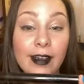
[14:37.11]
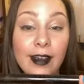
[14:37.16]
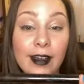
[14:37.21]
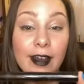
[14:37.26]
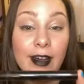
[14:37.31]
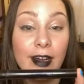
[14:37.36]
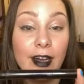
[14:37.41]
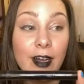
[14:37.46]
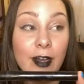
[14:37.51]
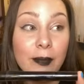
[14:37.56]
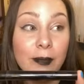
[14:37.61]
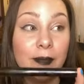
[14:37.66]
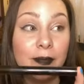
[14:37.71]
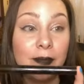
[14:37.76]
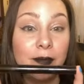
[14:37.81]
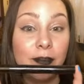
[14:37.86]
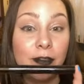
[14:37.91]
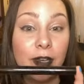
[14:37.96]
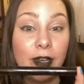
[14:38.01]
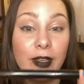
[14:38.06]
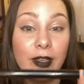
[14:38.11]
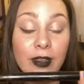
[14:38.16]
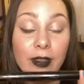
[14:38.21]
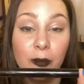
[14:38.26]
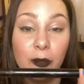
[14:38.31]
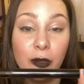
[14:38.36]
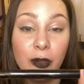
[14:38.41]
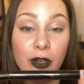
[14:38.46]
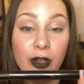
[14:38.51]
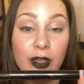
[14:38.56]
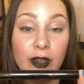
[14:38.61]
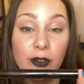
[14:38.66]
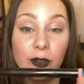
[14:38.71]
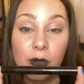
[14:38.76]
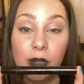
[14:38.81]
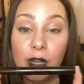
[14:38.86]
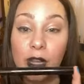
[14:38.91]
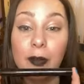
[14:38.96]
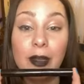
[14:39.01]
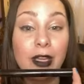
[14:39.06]
for in the mornings when
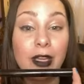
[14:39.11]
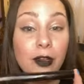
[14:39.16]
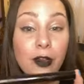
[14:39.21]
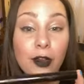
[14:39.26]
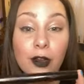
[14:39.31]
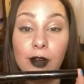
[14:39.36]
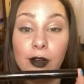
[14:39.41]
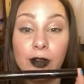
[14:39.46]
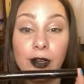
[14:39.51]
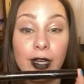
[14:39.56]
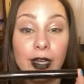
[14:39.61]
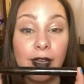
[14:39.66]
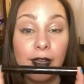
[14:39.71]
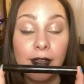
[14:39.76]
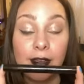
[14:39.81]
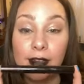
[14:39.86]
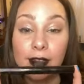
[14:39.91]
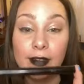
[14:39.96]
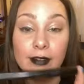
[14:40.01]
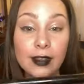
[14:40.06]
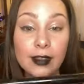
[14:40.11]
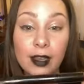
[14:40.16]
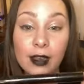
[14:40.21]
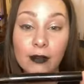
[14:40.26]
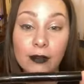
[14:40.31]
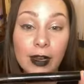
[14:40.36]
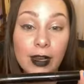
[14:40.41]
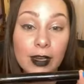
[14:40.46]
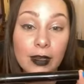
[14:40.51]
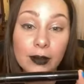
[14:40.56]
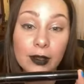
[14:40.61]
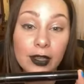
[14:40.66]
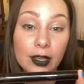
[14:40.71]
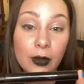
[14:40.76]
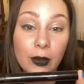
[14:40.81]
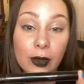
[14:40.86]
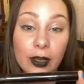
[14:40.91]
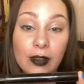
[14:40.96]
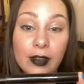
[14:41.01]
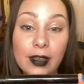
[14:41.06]
I'm in a hurry and need to get ready really
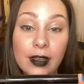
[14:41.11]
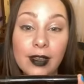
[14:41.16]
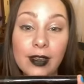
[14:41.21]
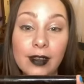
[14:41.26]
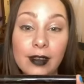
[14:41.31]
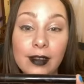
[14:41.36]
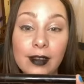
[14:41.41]
quickly.